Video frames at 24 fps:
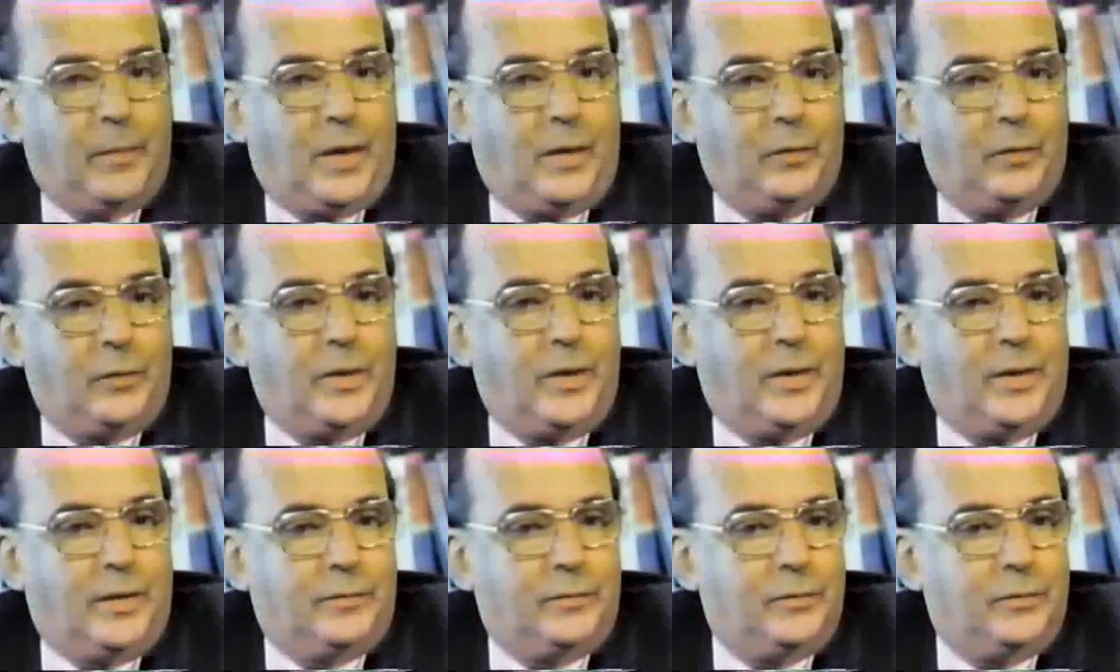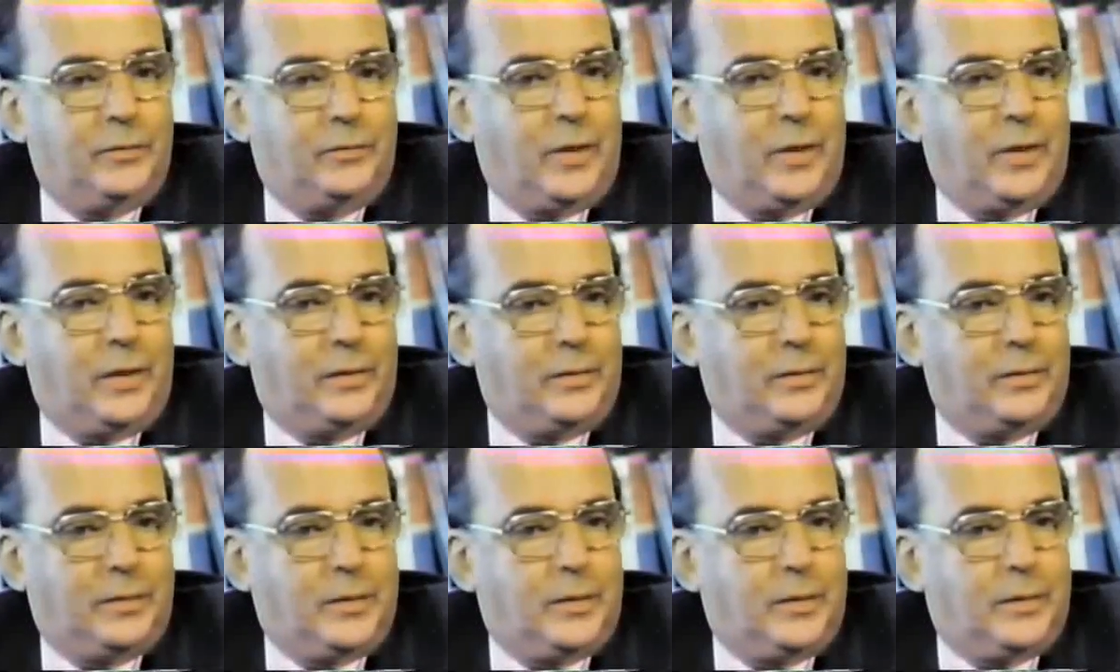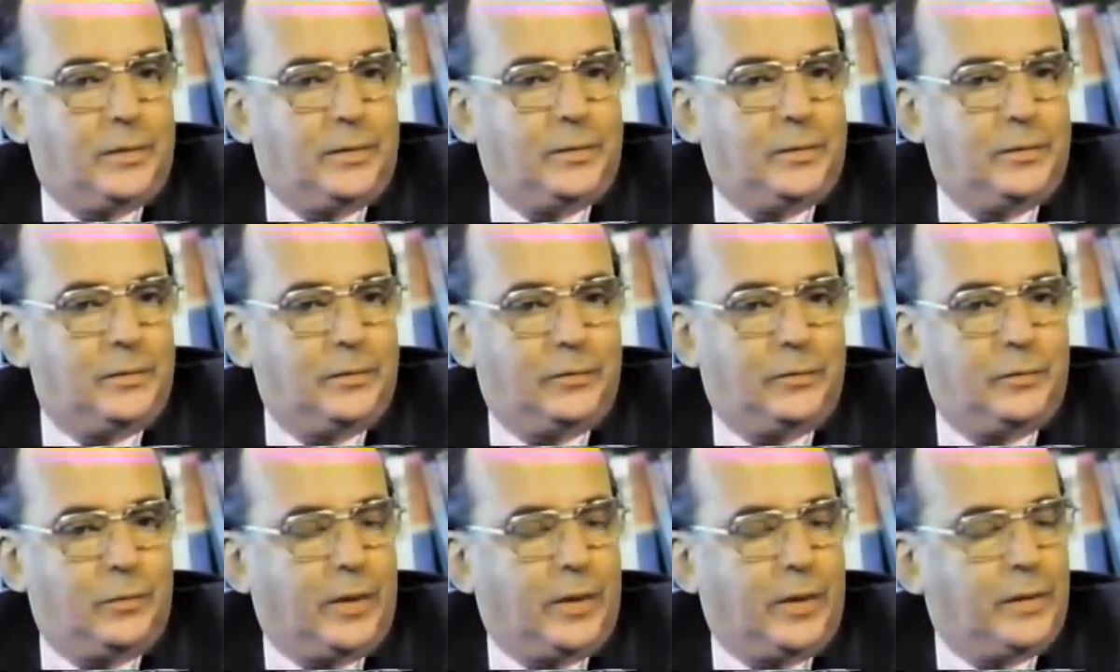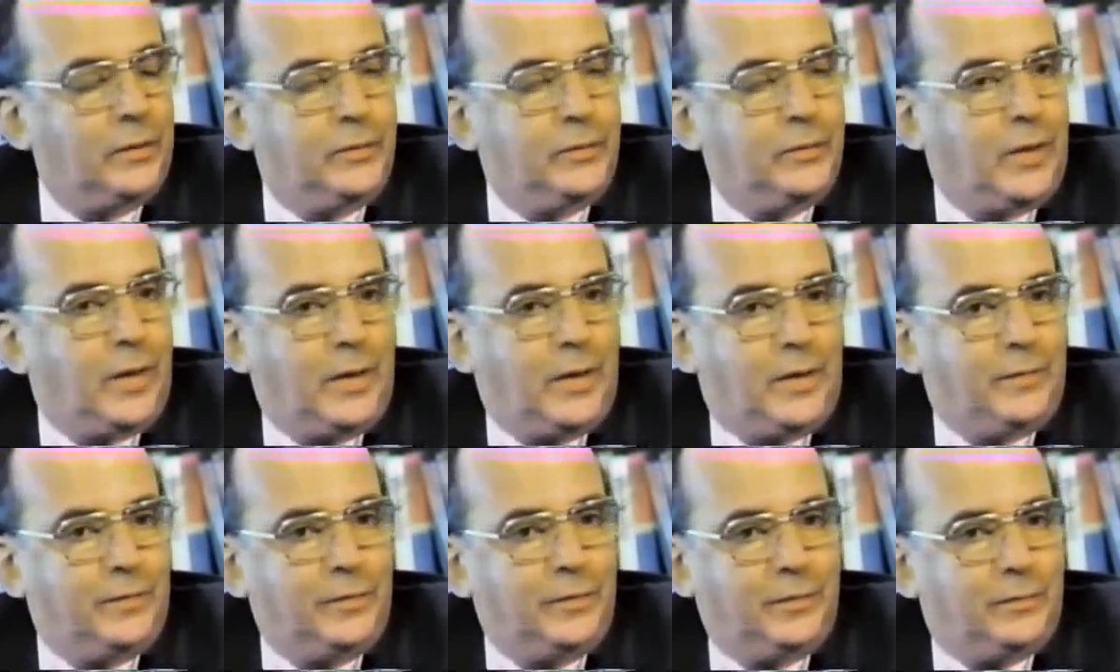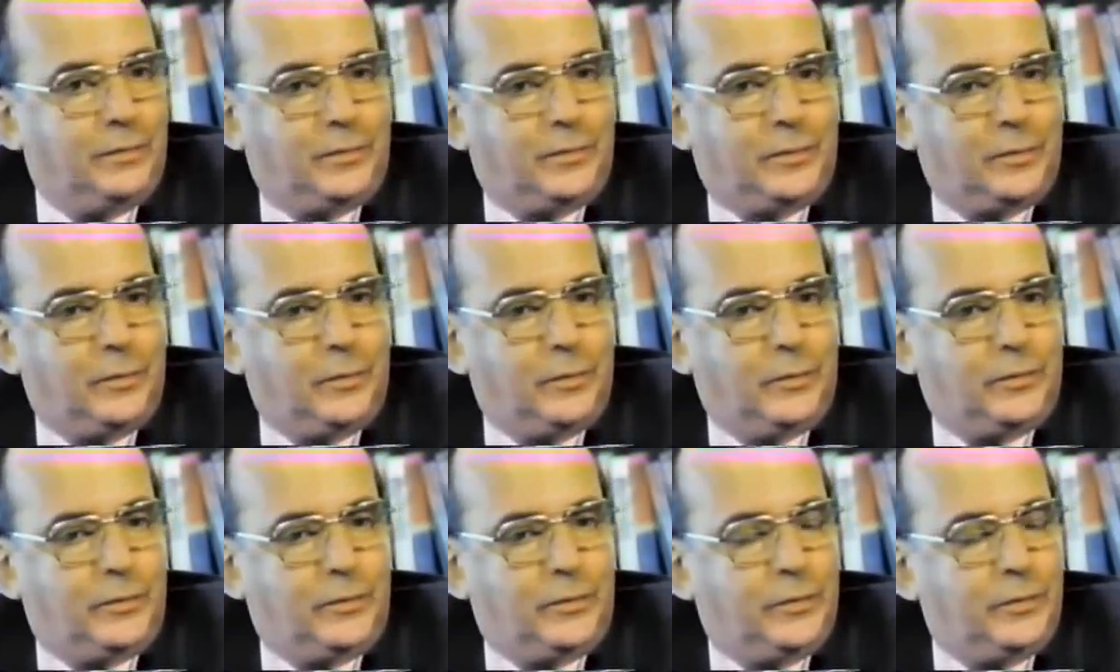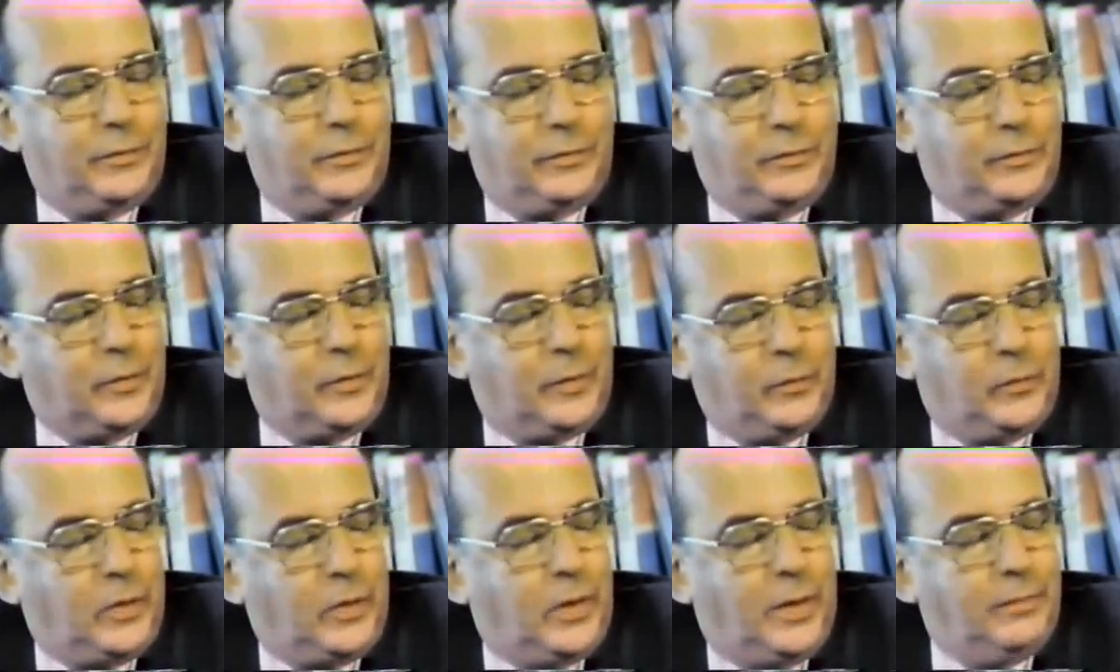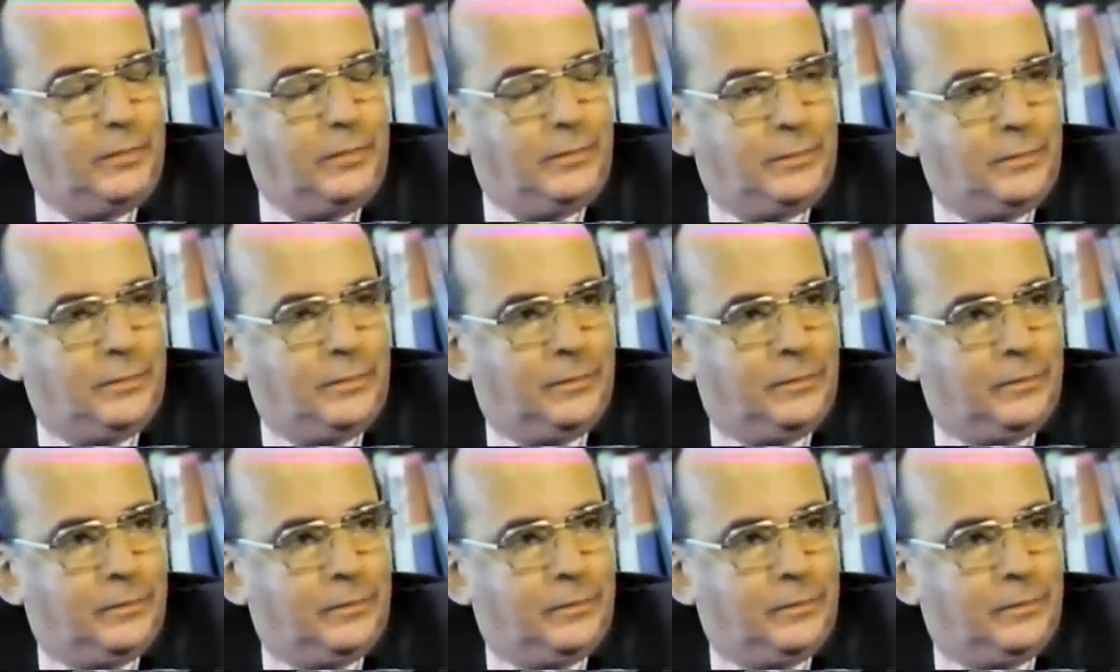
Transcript: I would have to check uh, the records. I haven't uh, looked at this in some time.